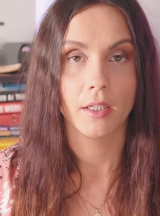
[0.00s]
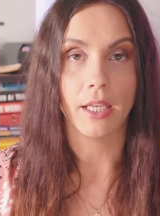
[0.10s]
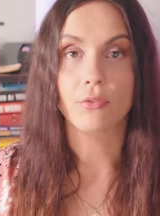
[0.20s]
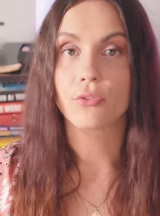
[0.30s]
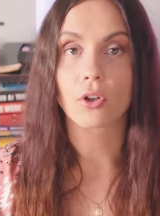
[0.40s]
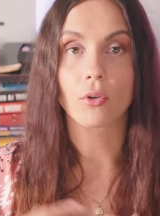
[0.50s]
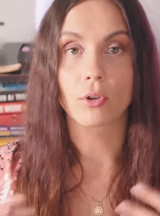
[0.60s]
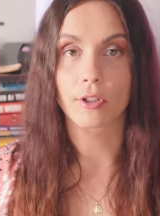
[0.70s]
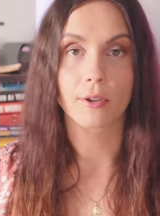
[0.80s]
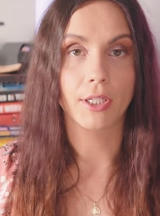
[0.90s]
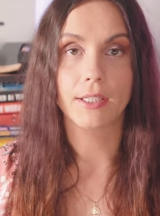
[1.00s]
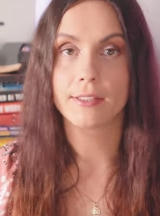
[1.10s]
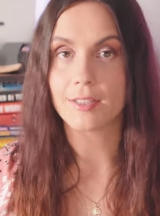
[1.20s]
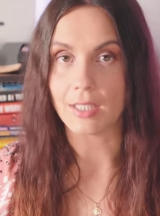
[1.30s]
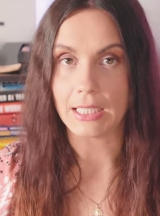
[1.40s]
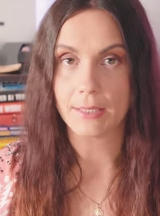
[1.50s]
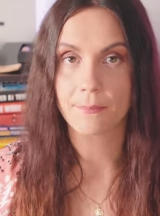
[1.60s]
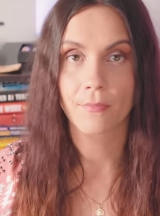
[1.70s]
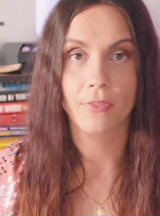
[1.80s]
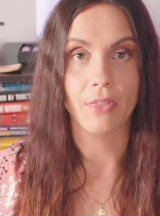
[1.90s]
If you're ordering
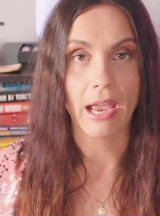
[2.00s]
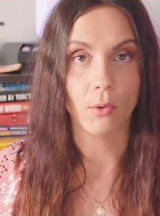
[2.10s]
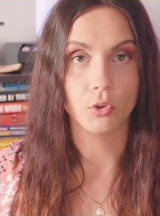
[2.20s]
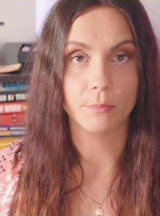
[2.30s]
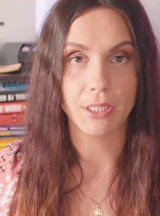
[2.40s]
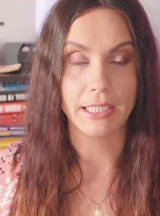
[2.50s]
tea, that would